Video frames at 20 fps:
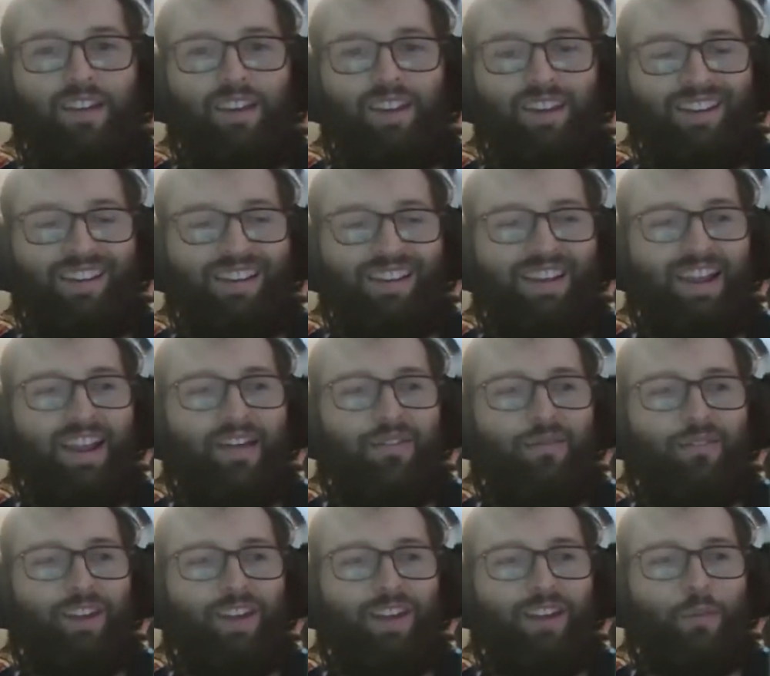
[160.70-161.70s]
it
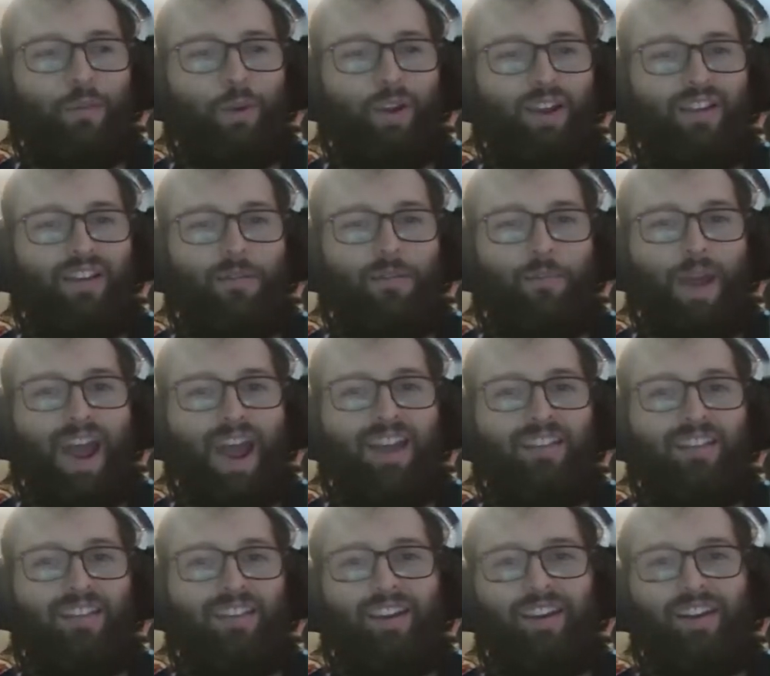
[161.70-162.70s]
left a really
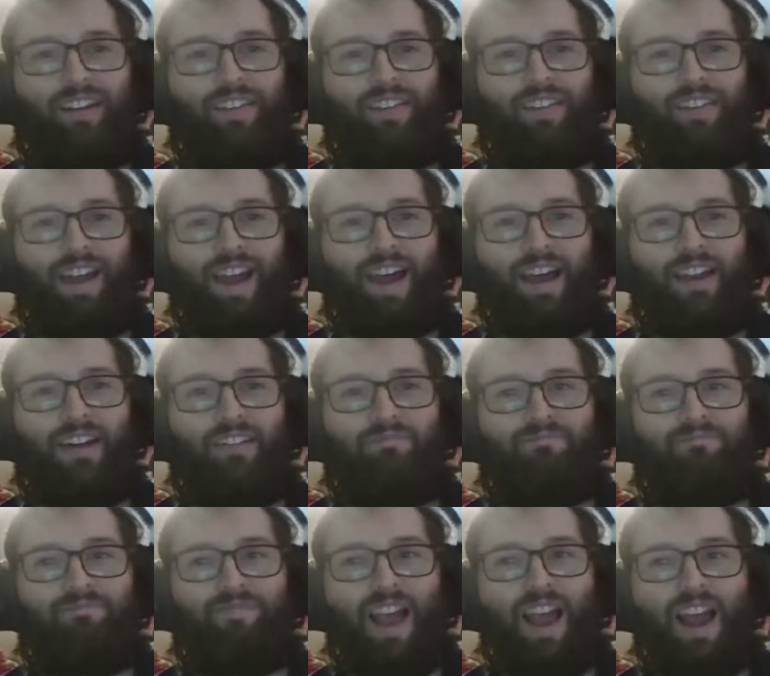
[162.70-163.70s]
bad taste. I
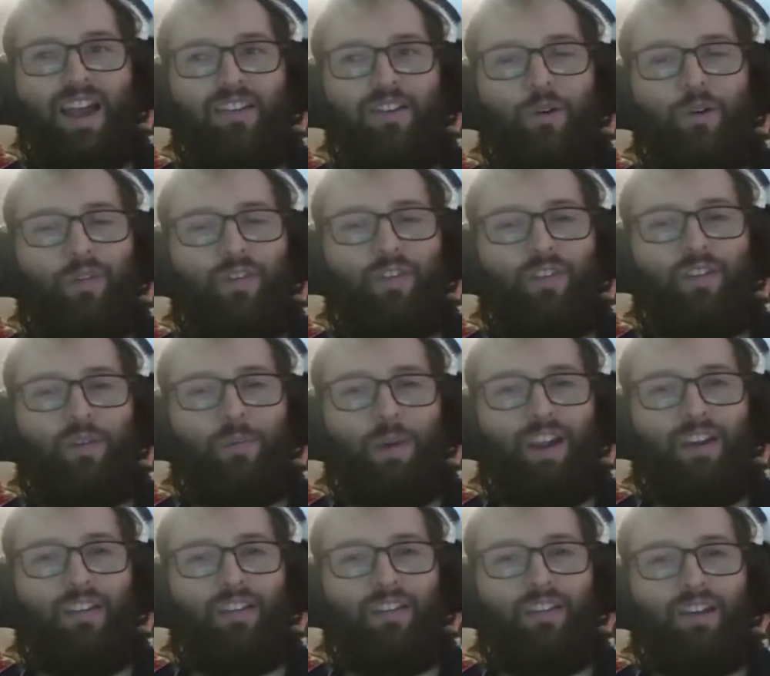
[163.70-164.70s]
don't see
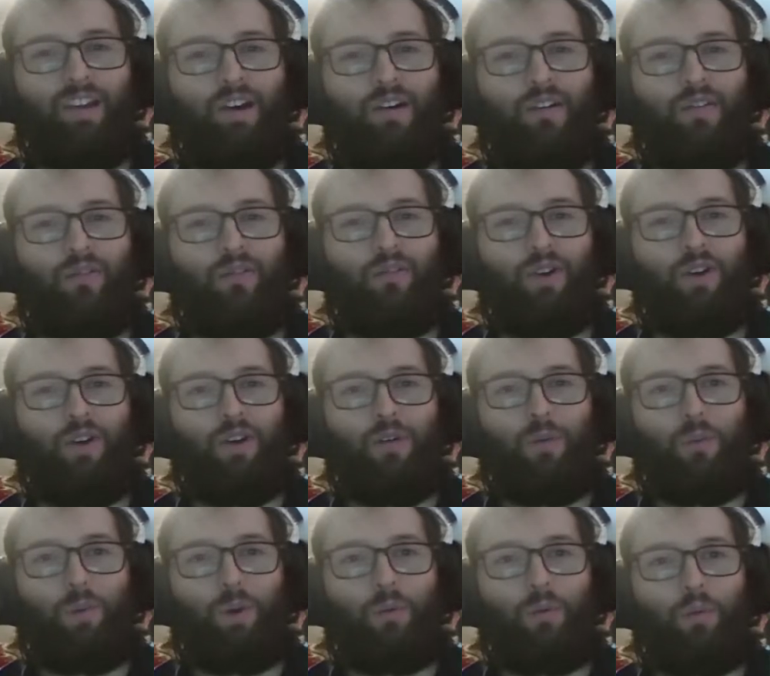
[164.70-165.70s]
myself
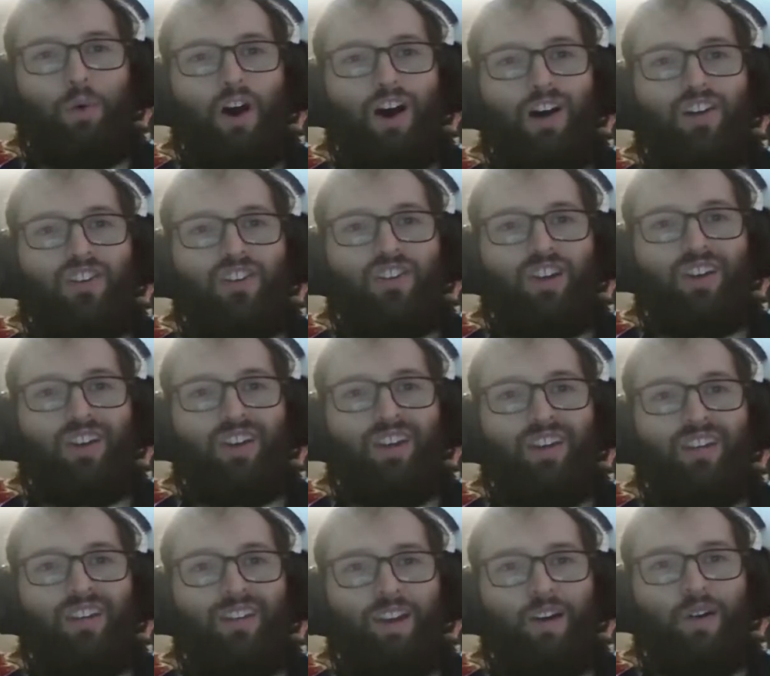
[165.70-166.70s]
rewatching
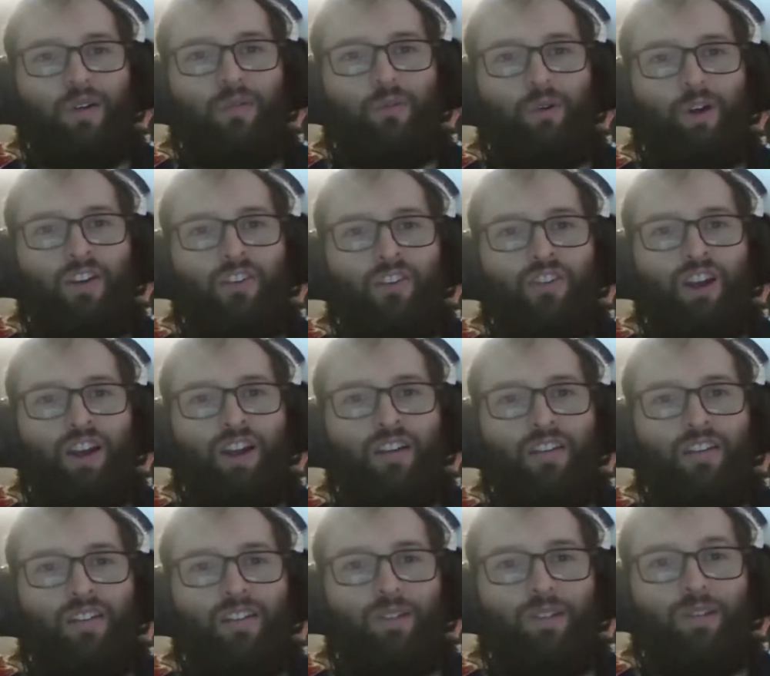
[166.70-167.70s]
the entire
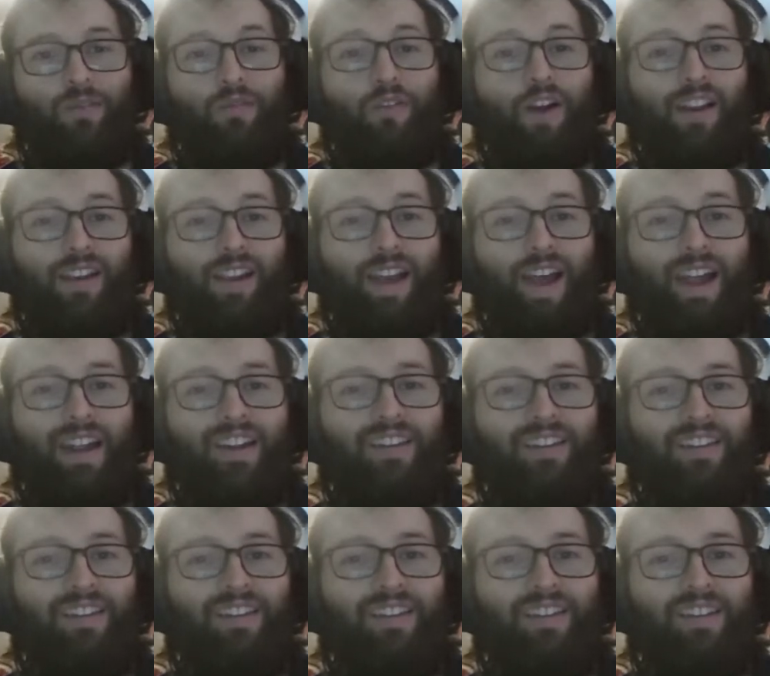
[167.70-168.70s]
franchise, even if I
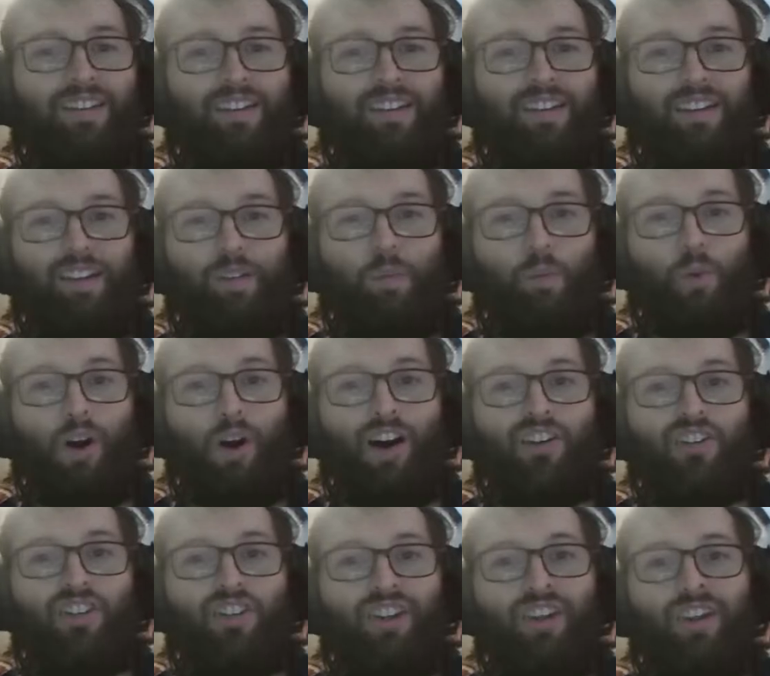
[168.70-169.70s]
liked
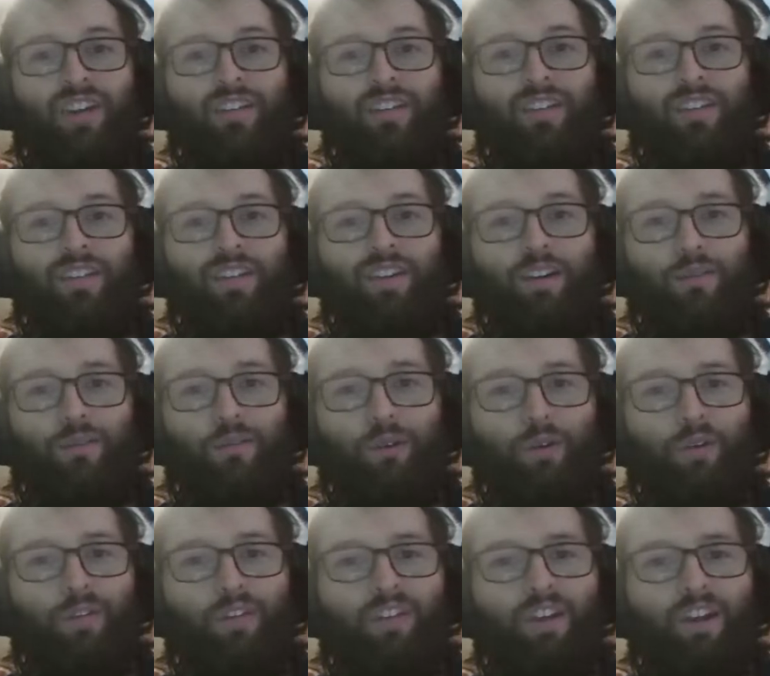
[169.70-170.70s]
watching it the
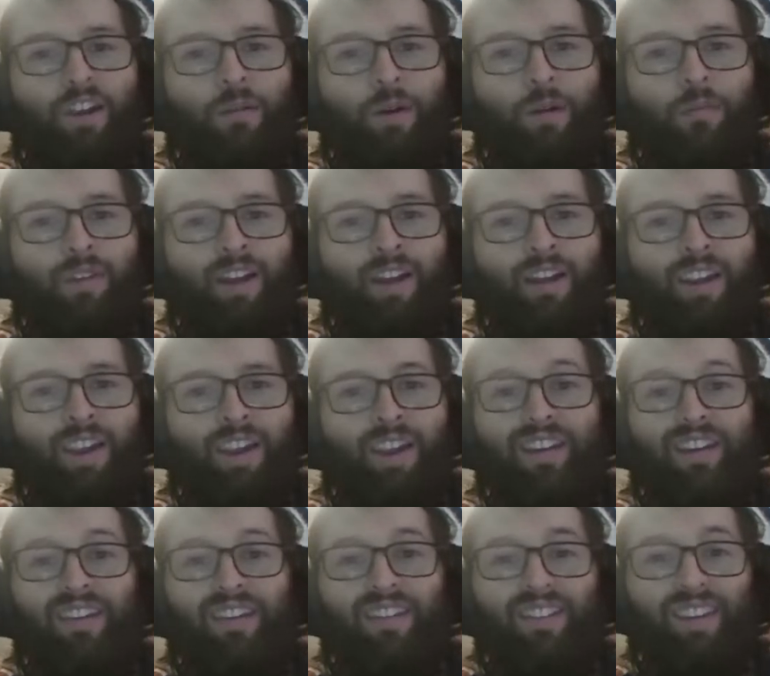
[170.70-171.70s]
first time. I'm like
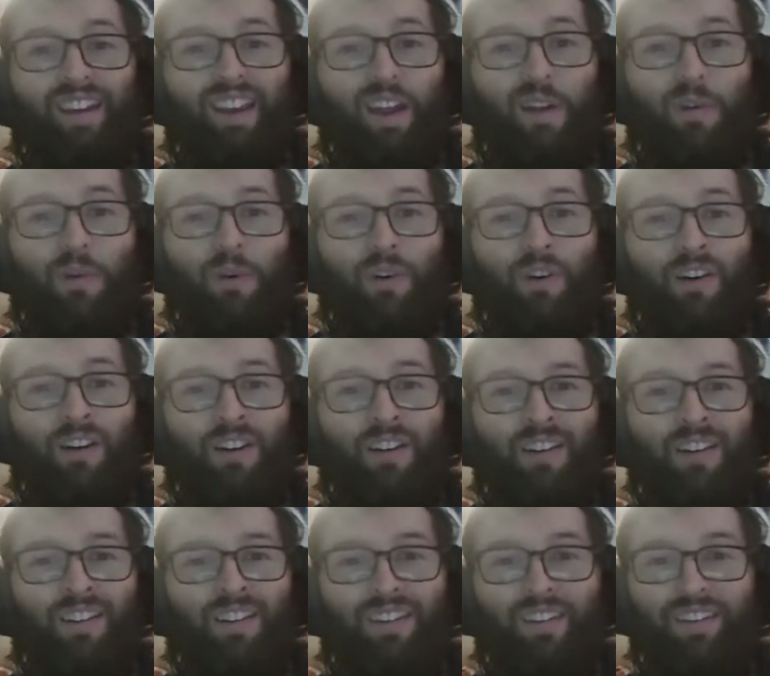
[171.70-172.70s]
the second
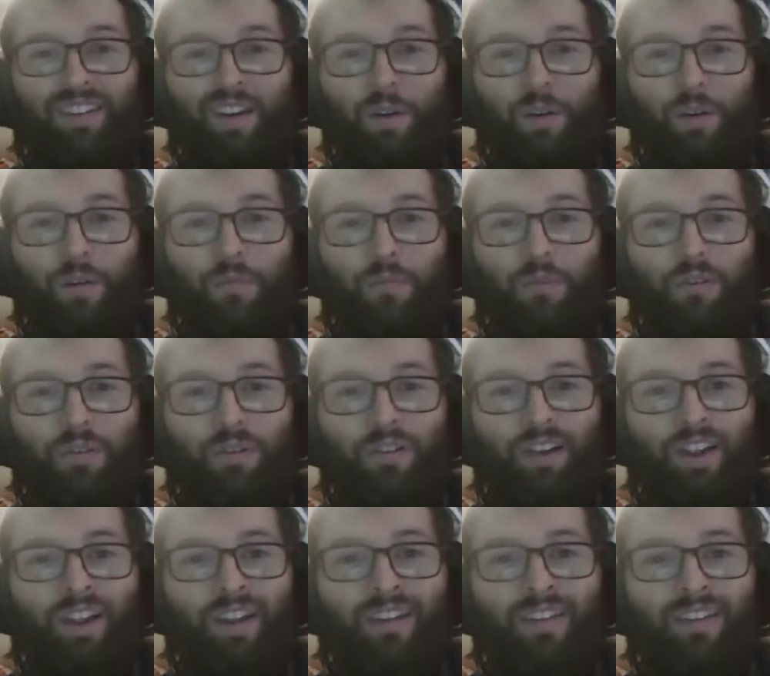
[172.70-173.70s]
one
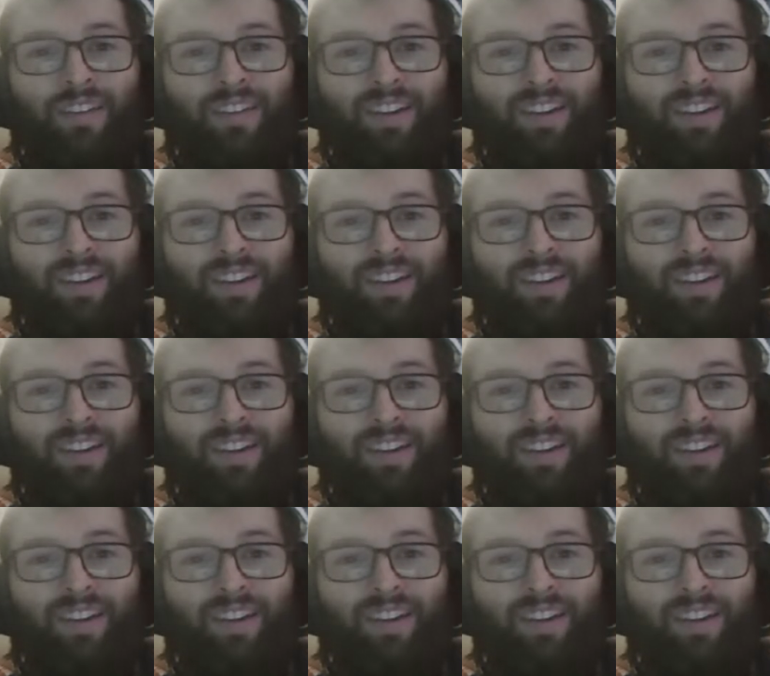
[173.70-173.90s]
terrible, and